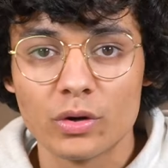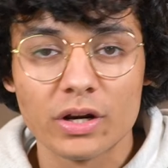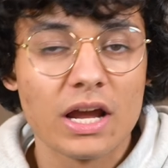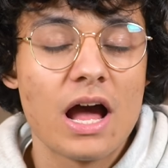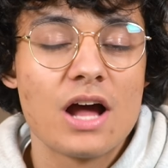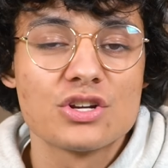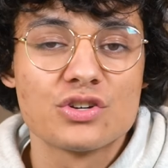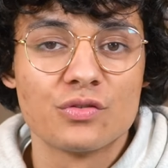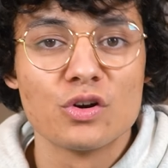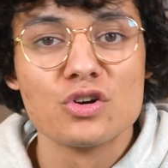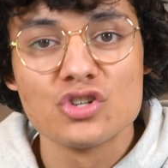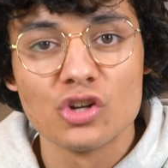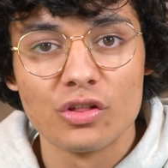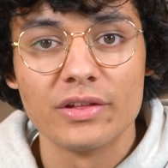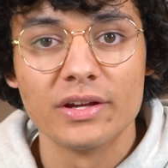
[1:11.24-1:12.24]
What a
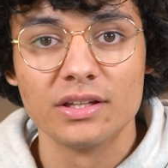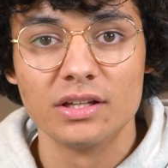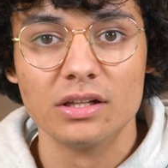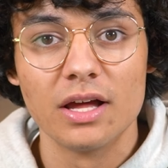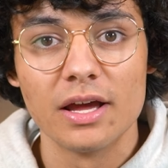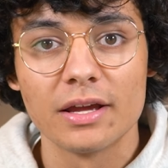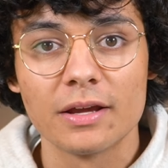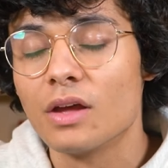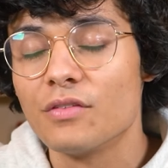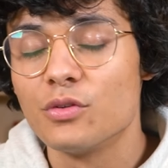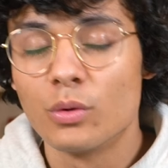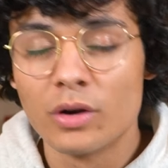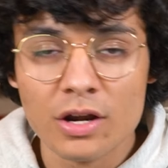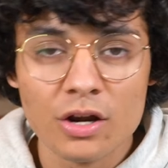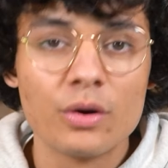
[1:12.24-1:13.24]
controversial thing to like. If
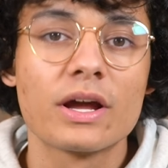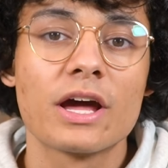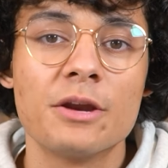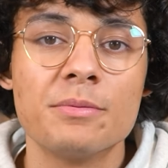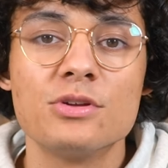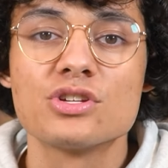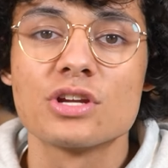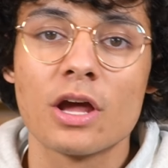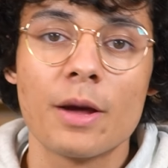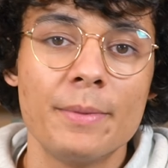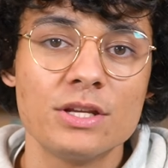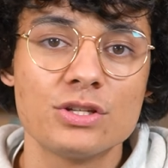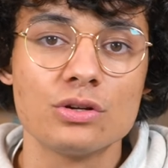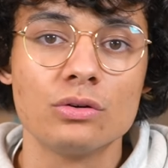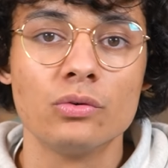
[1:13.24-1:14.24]
you want to know what kind of music I'm
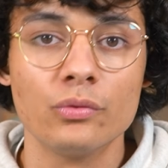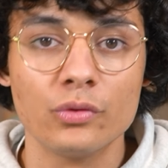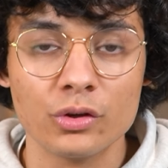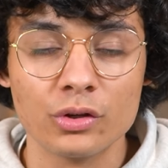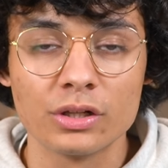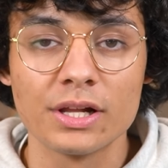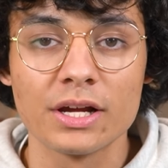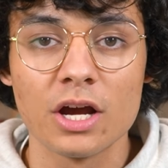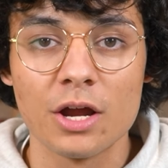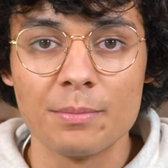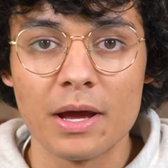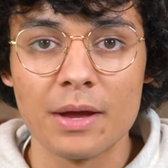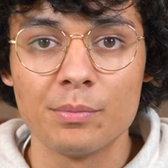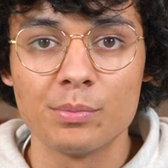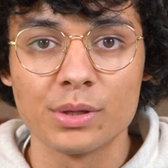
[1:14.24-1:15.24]
into, you can click on
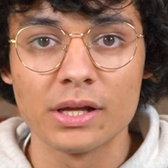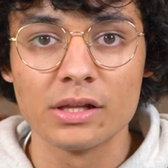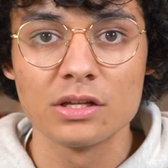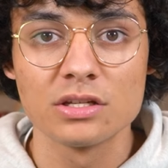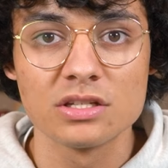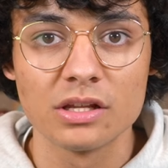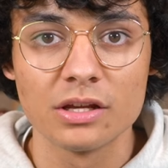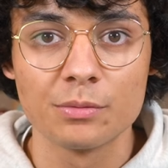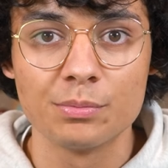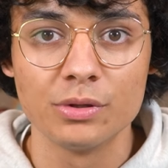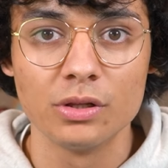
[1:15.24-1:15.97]
my playlist link